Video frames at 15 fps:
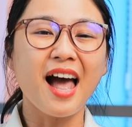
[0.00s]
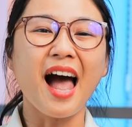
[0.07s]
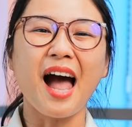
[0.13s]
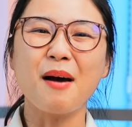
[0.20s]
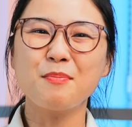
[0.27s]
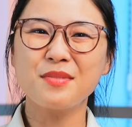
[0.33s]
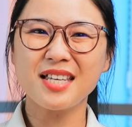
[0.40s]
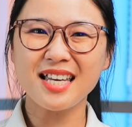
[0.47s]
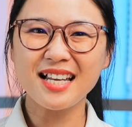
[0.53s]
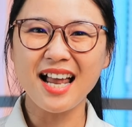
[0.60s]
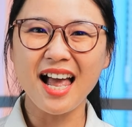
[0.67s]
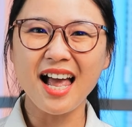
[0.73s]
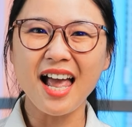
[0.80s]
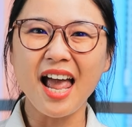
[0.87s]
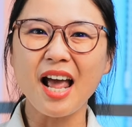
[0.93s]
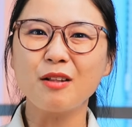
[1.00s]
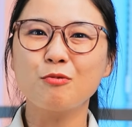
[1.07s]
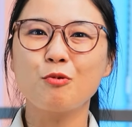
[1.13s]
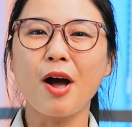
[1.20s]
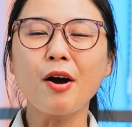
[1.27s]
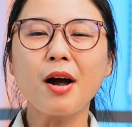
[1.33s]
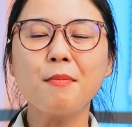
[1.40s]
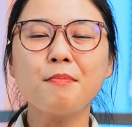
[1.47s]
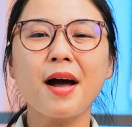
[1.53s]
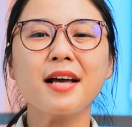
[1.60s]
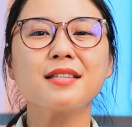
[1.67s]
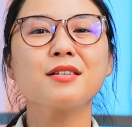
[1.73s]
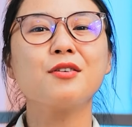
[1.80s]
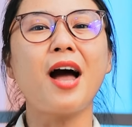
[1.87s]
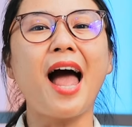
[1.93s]
I'm Tina, and welcome
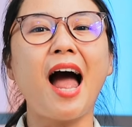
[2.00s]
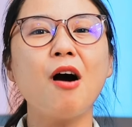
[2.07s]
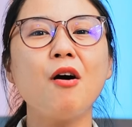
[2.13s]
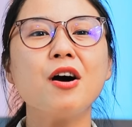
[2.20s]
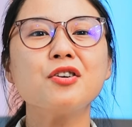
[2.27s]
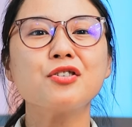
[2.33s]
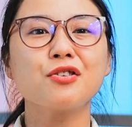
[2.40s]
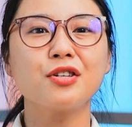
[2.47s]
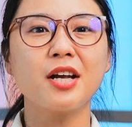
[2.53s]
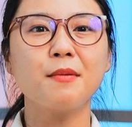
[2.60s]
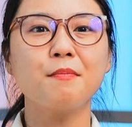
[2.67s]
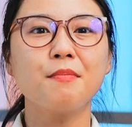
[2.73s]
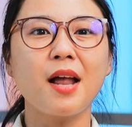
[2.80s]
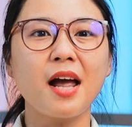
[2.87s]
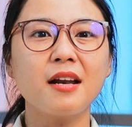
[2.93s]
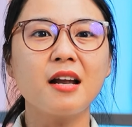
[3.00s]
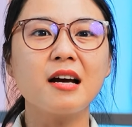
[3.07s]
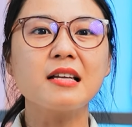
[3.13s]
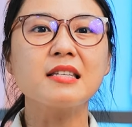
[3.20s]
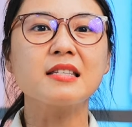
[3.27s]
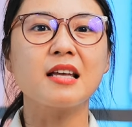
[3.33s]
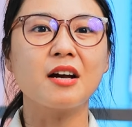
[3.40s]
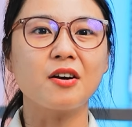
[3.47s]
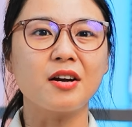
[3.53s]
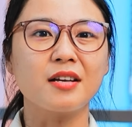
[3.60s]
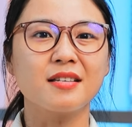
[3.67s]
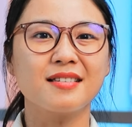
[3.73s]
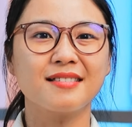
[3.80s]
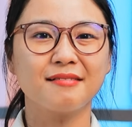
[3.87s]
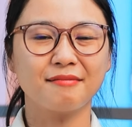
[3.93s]
back to our Shouldit blender
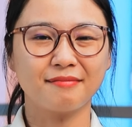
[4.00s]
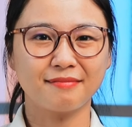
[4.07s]
series.